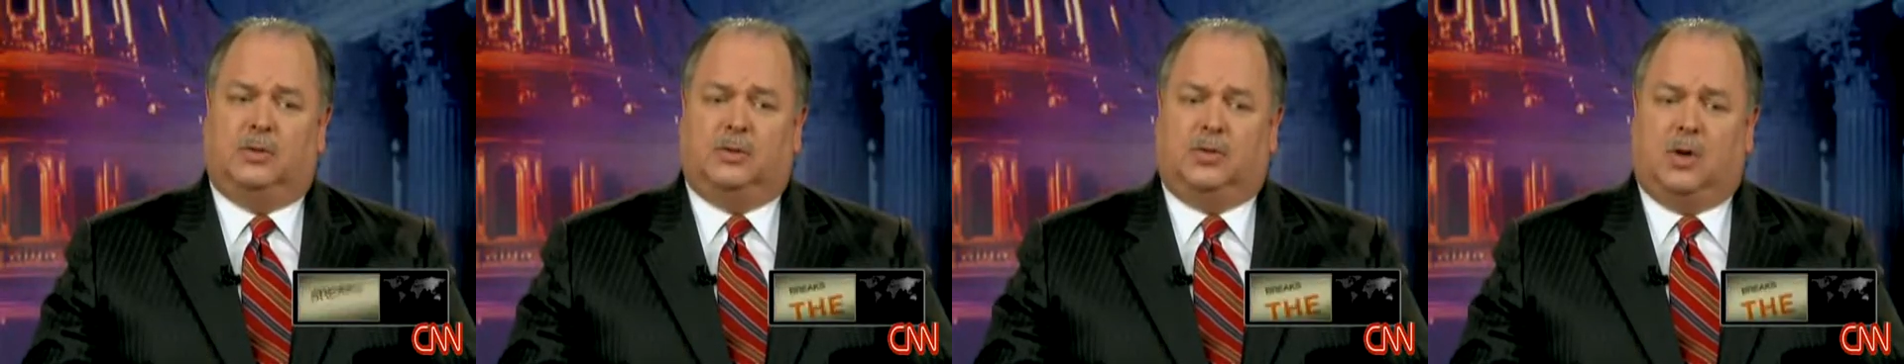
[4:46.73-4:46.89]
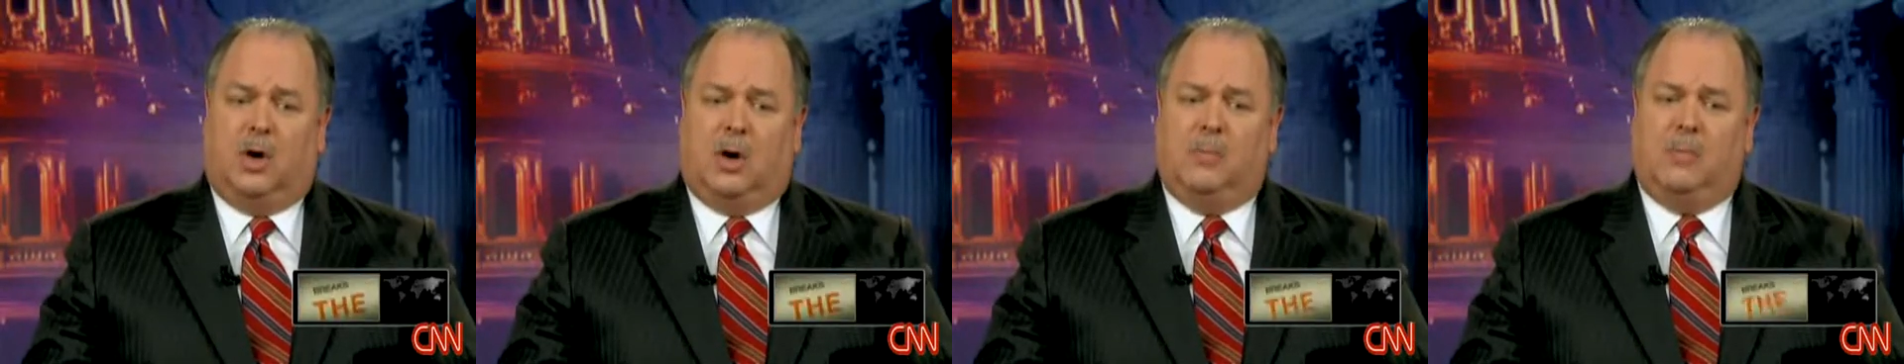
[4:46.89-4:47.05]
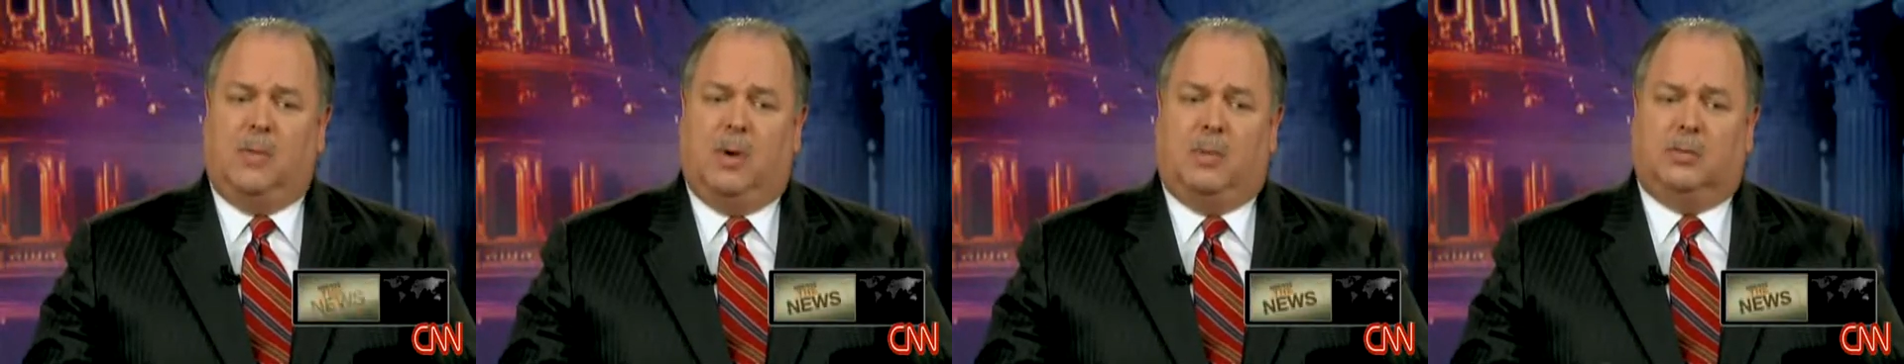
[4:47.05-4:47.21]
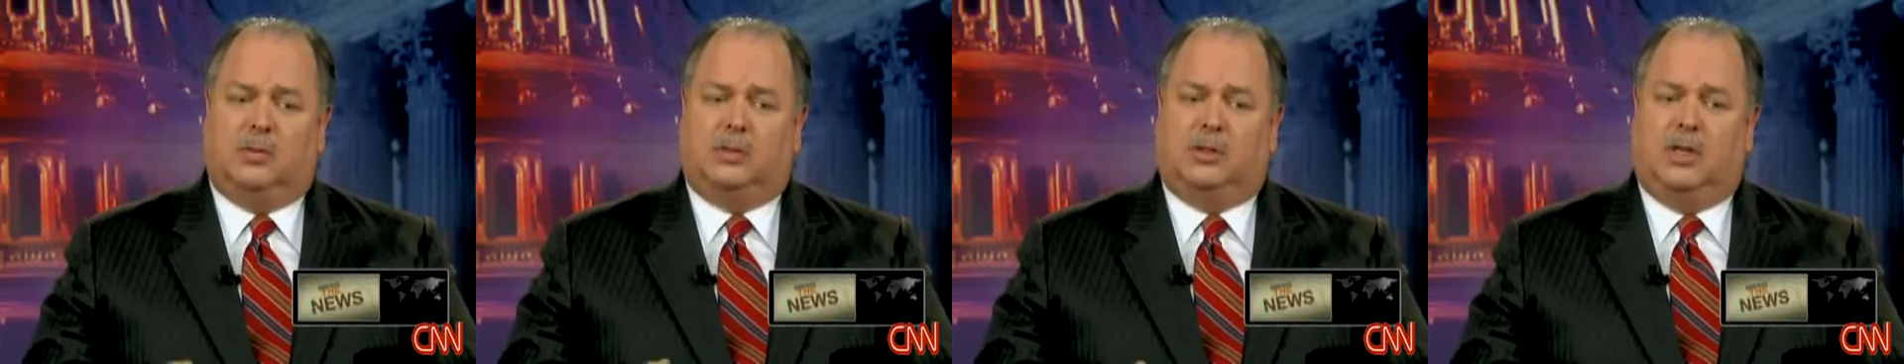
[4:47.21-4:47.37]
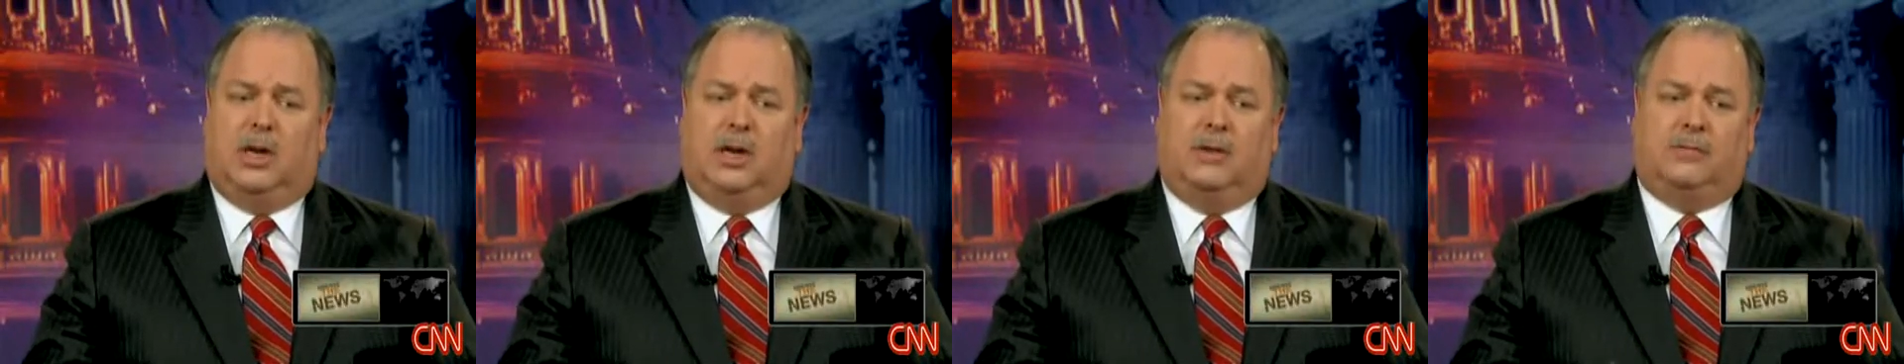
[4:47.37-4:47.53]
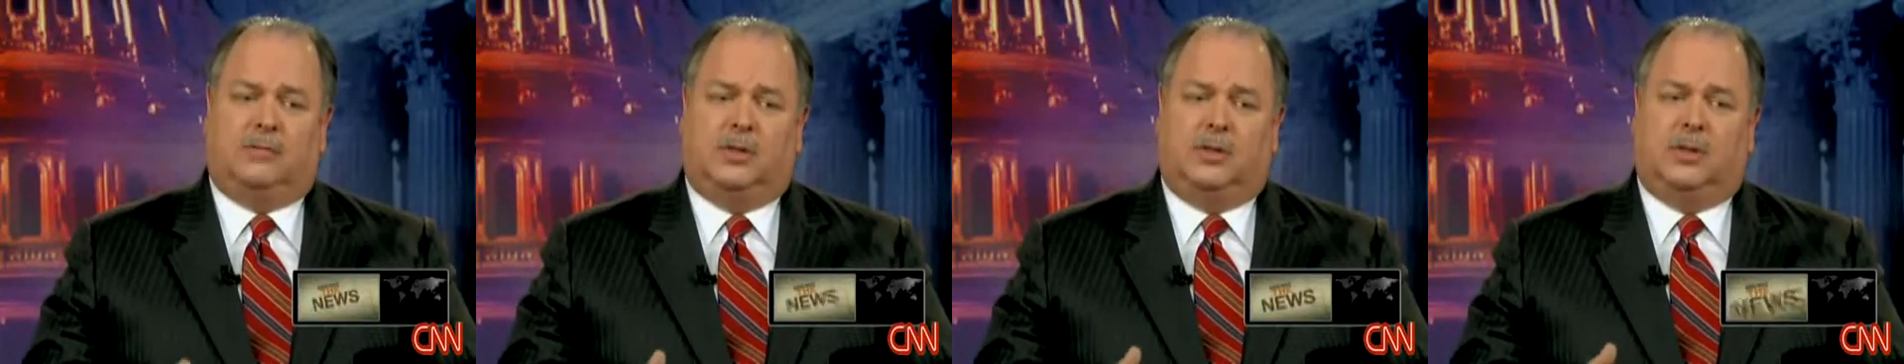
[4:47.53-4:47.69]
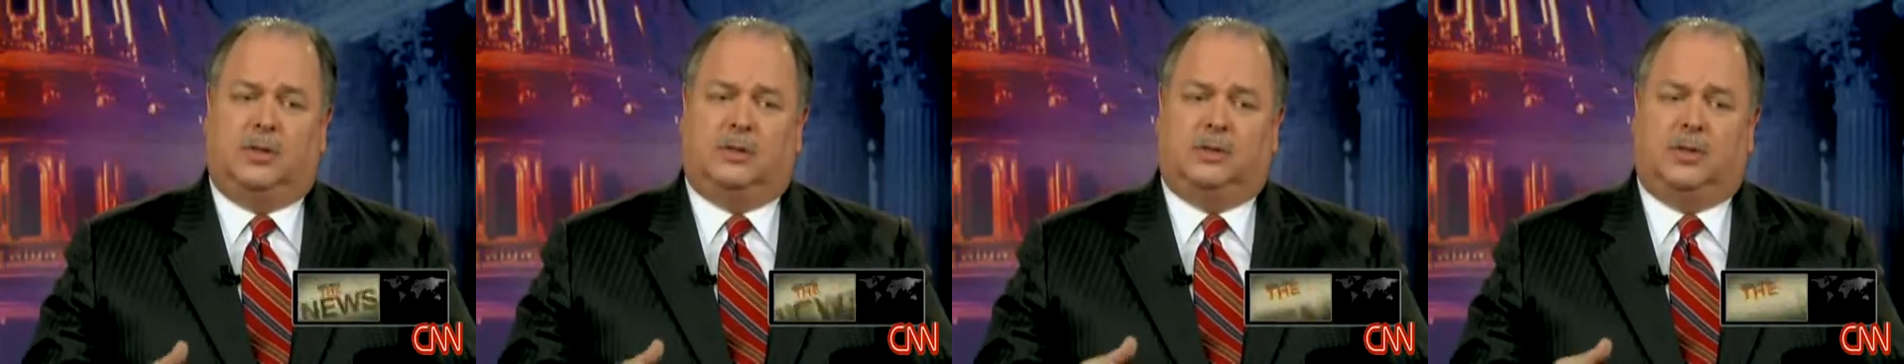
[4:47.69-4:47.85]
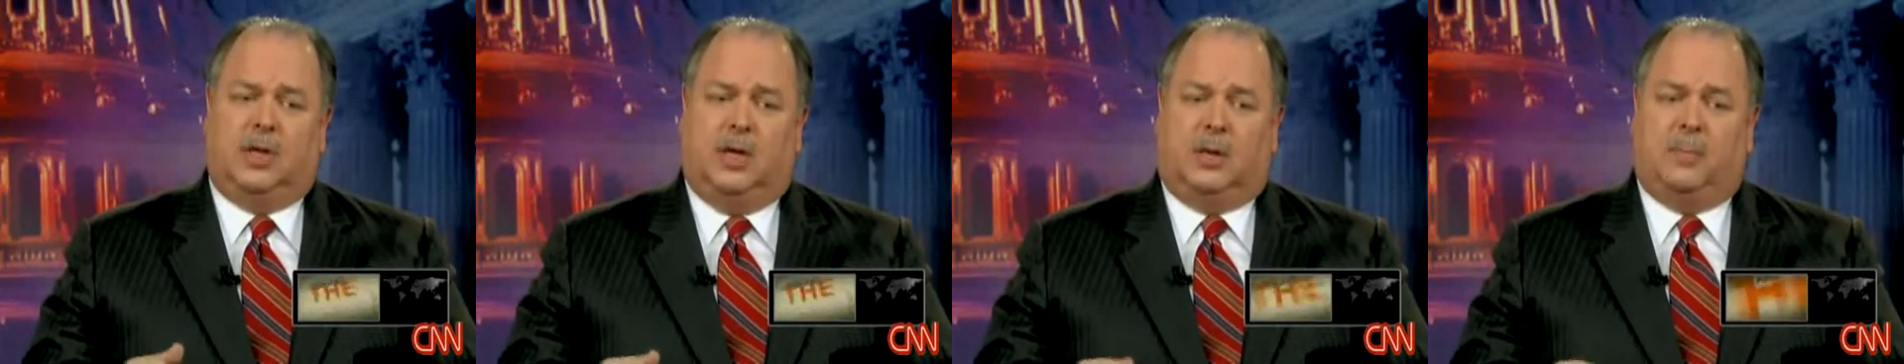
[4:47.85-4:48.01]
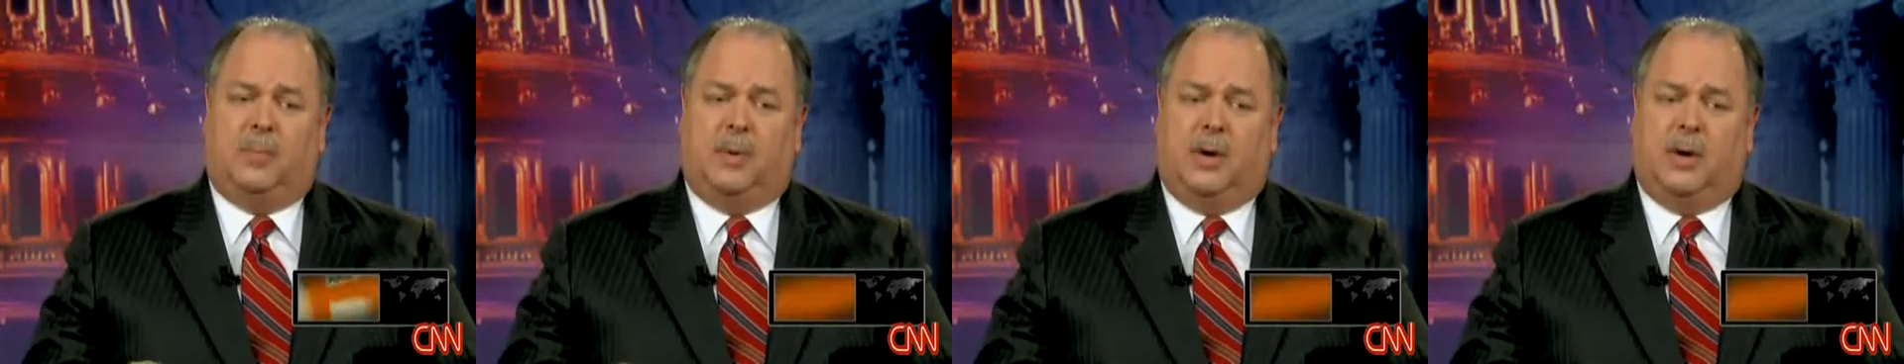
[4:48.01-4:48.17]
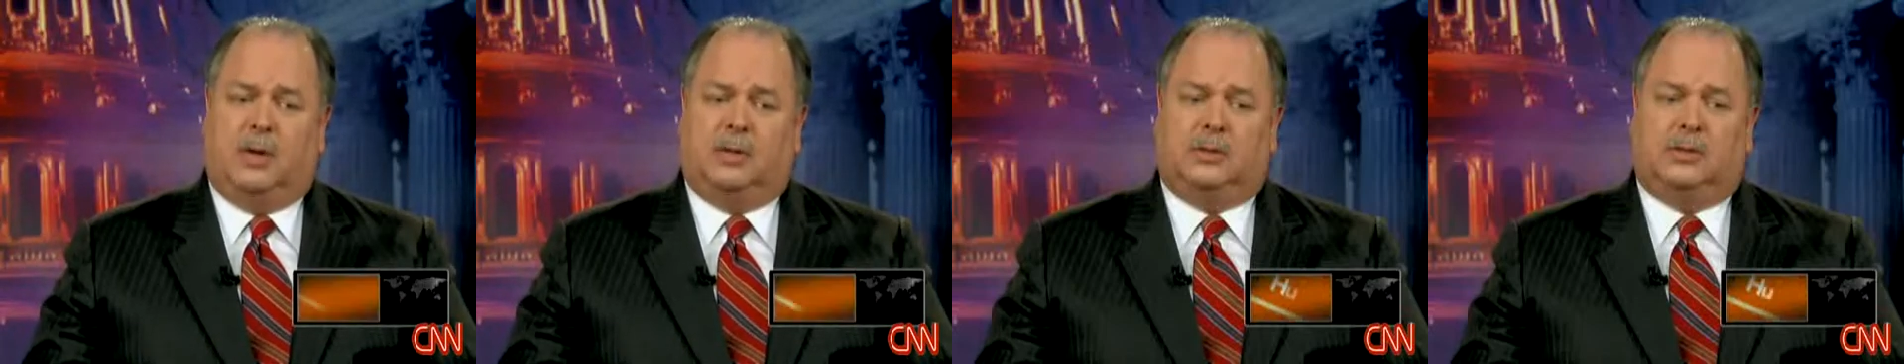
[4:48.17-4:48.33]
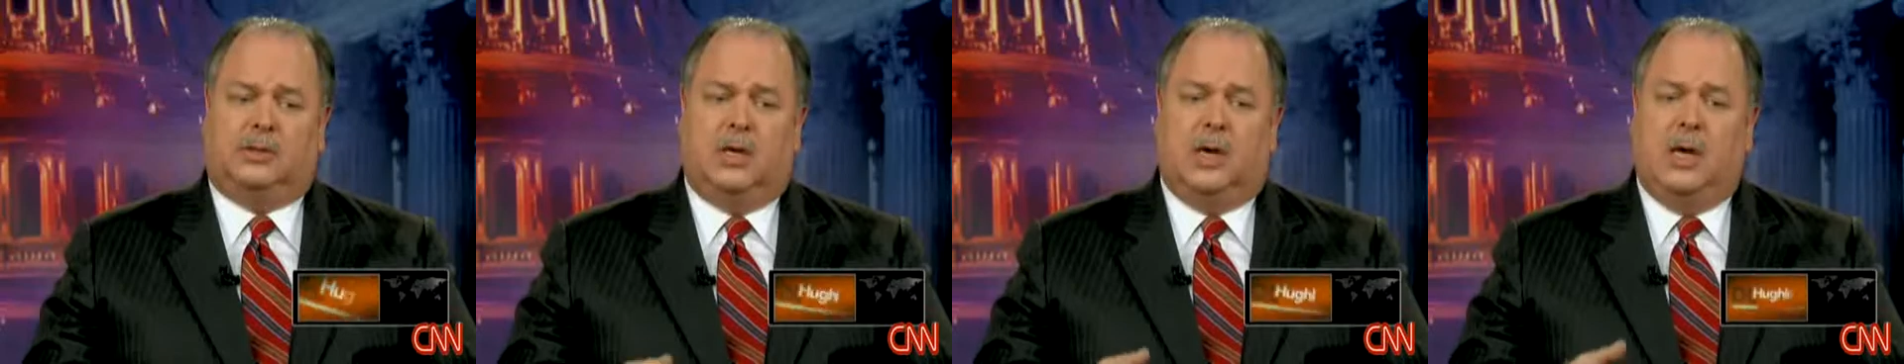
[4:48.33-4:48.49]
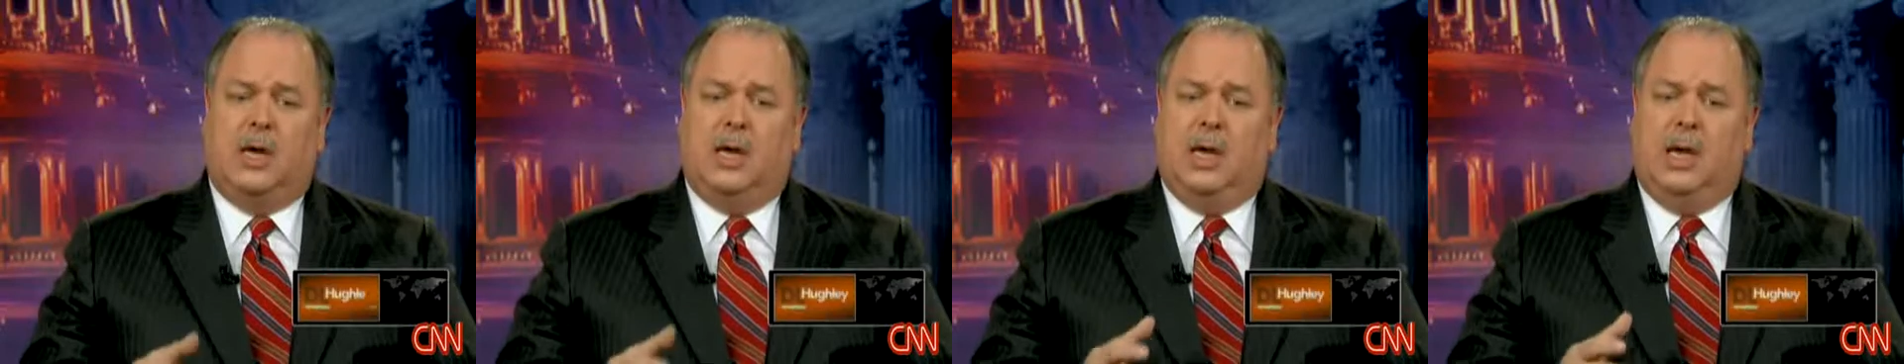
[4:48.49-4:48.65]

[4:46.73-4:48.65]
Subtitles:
It's our members that have to go tell parents,